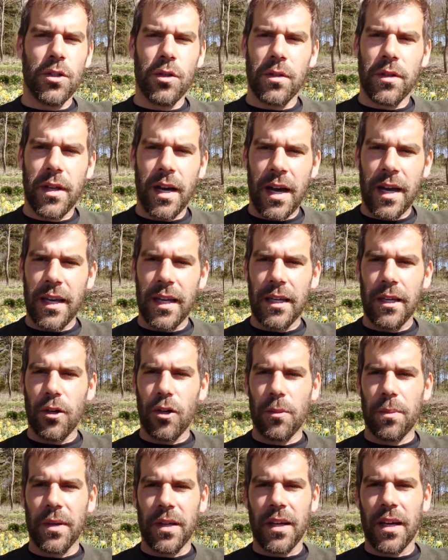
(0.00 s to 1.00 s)
you die a
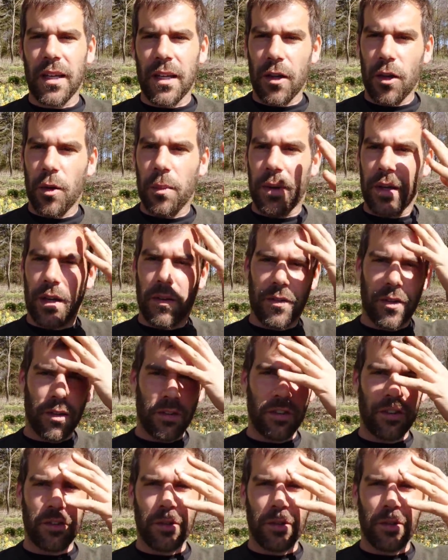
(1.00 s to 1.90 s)
little bit of your